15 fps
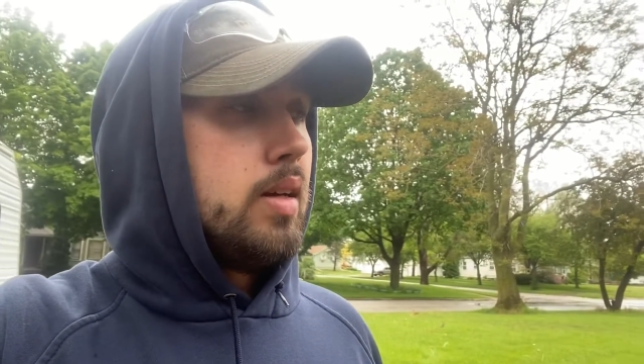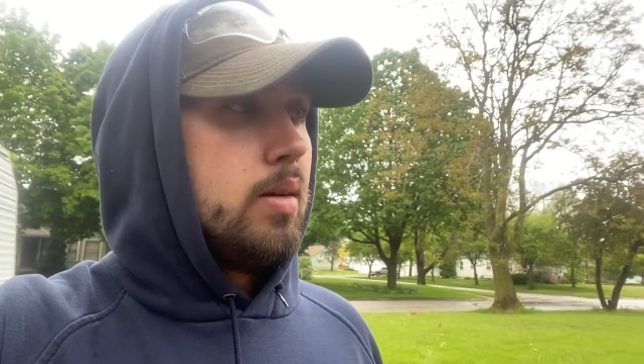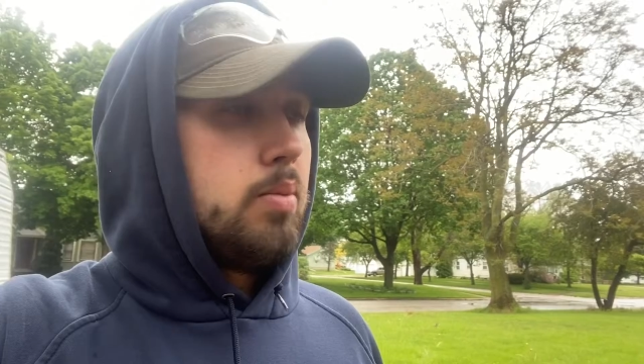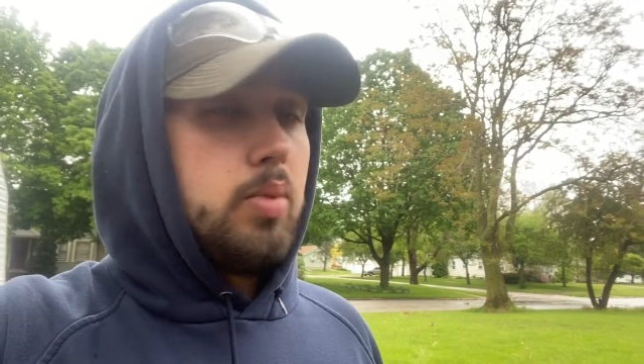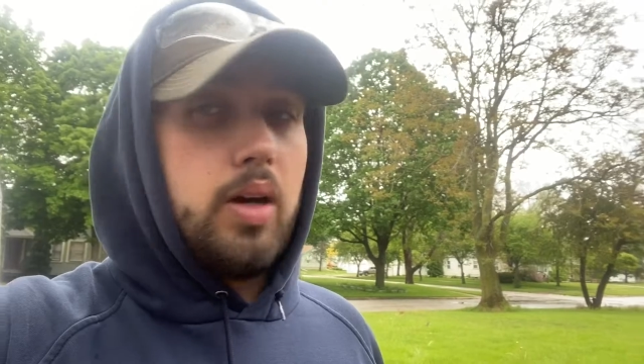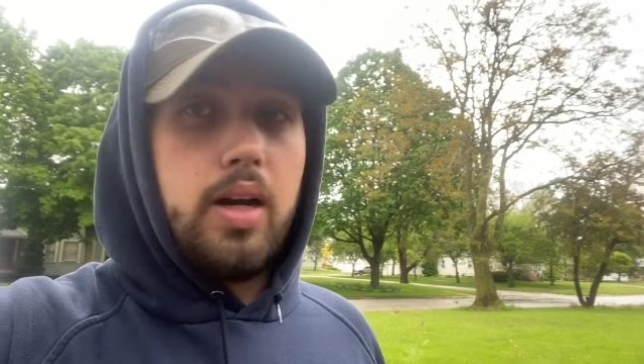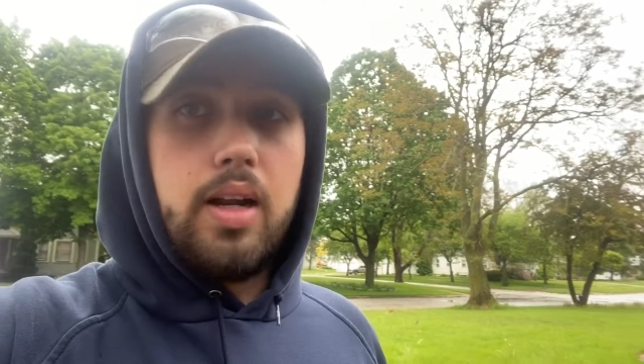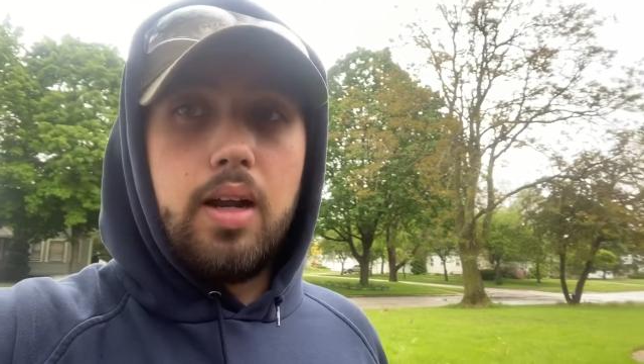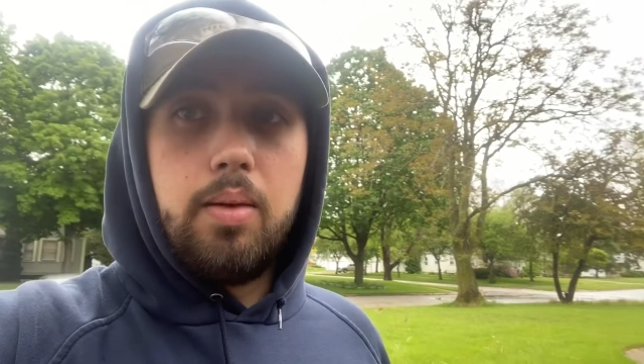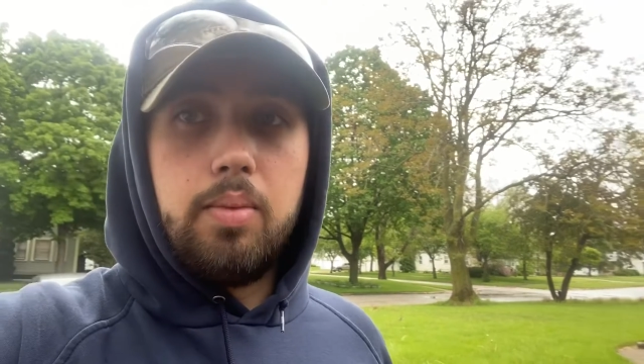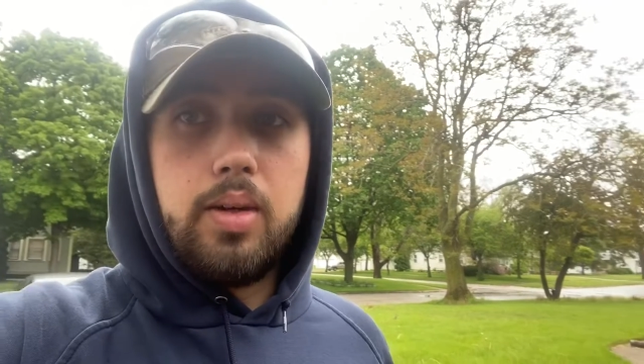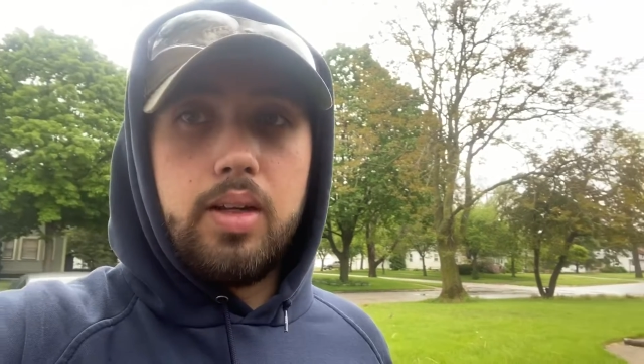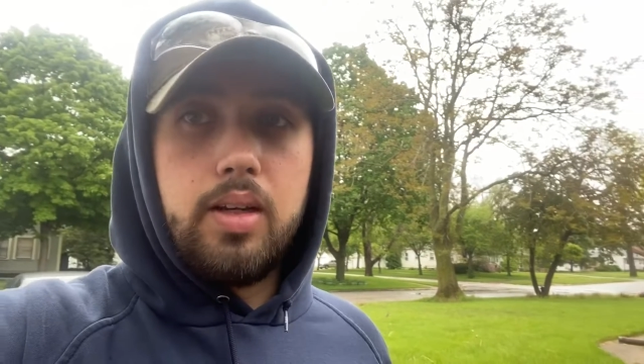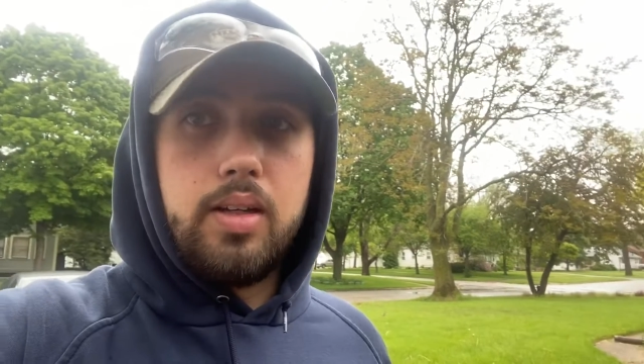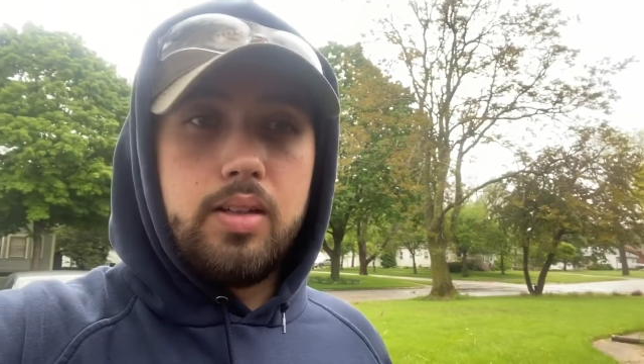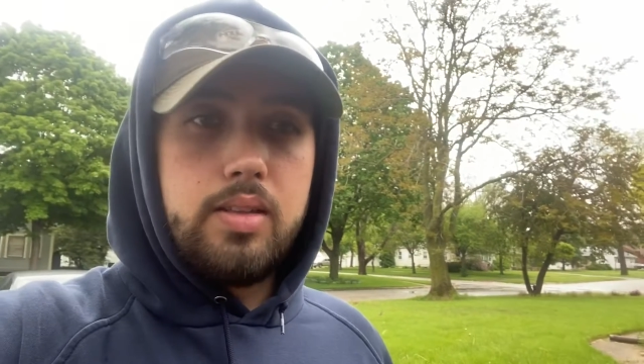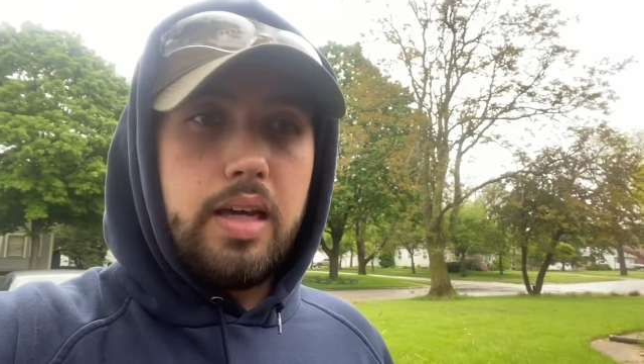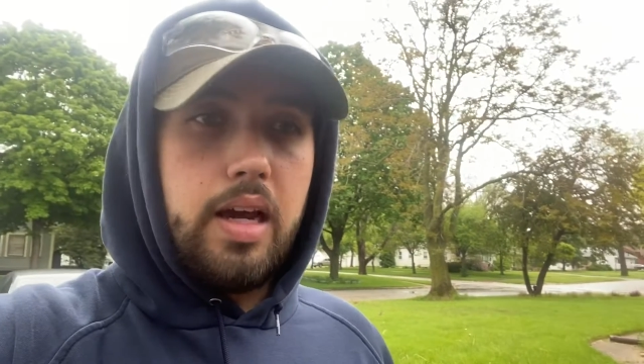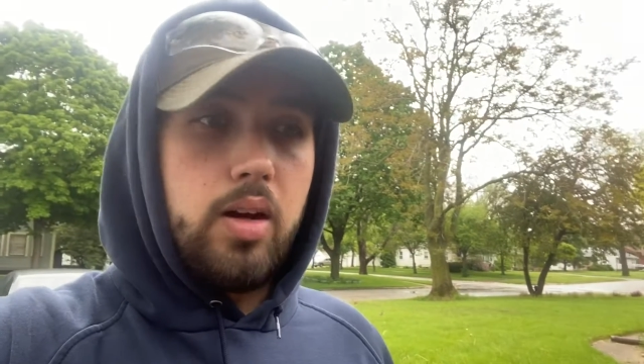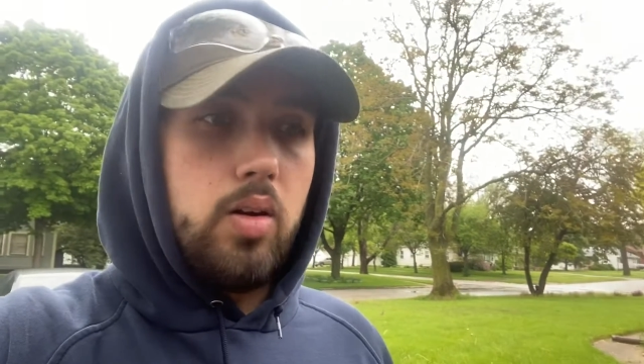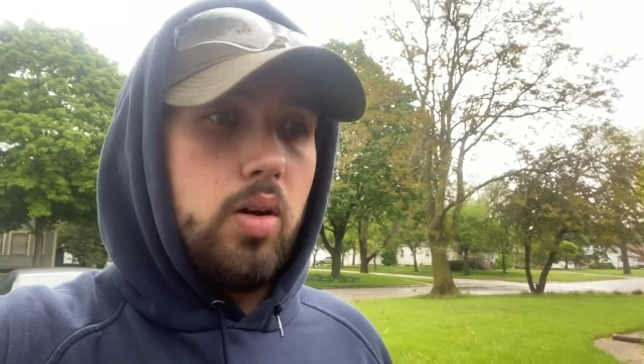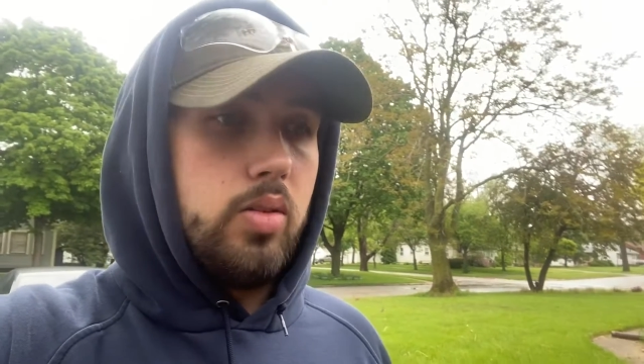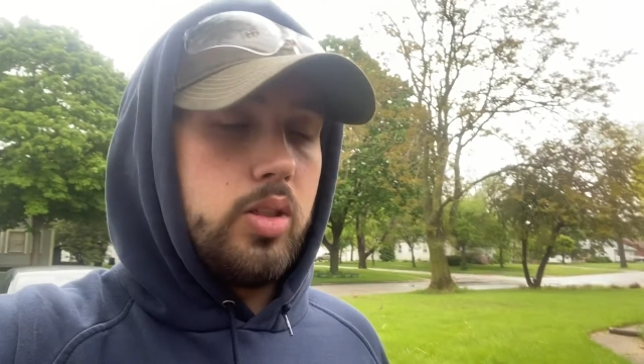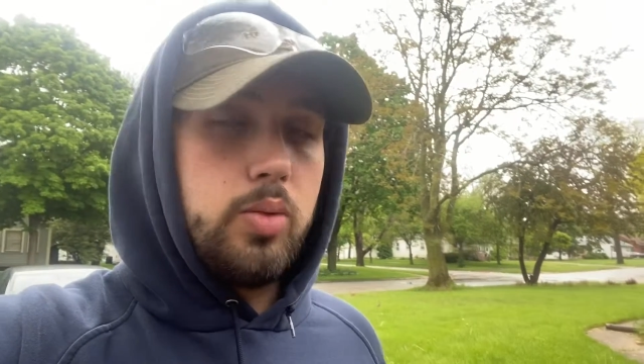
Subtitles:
but I'm gonna tackle all these